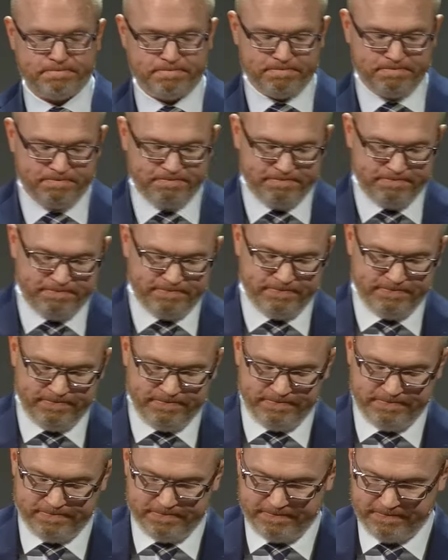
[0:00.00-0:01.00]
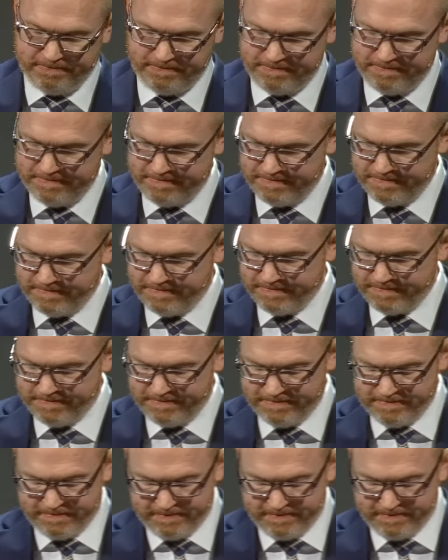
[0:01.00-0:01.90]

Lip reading: [no speech]